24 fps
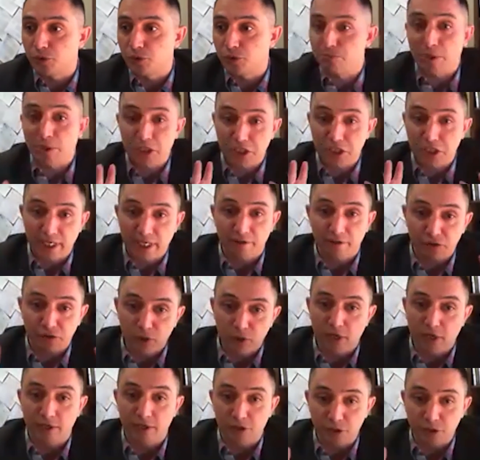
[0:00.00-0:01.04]
especially if you
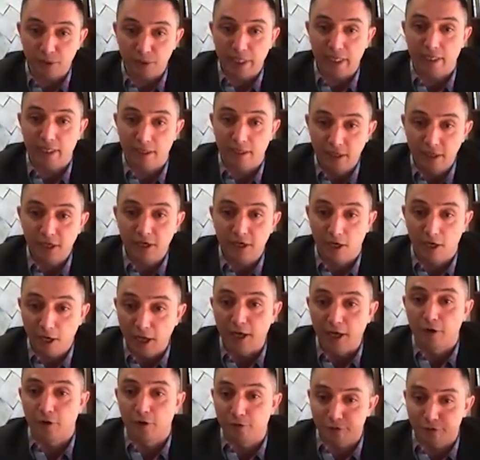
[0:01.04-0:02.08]
are doing a
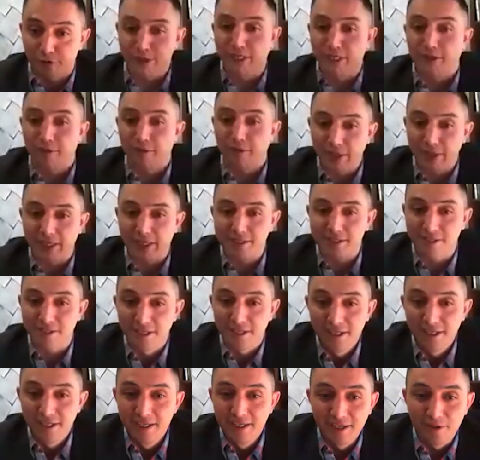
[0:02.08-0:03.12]
lot of degrees
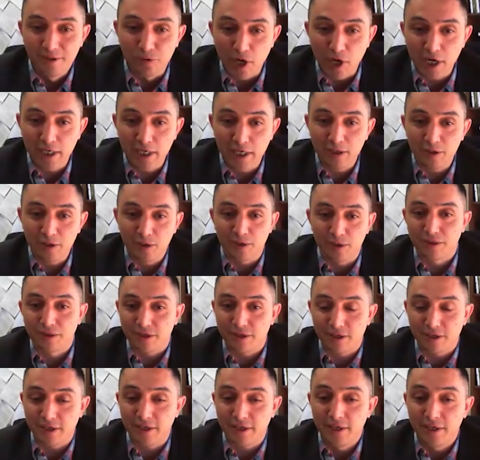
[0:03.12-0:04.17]
while you're
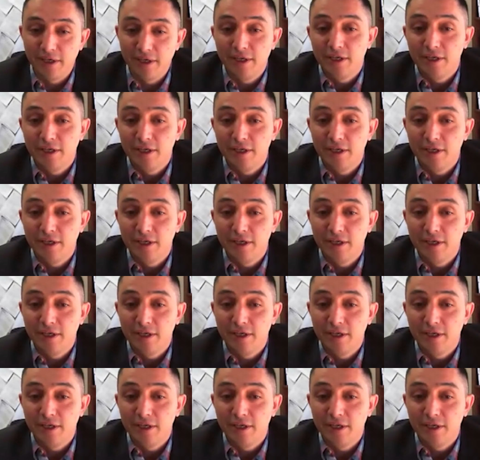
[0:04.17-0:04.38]
there.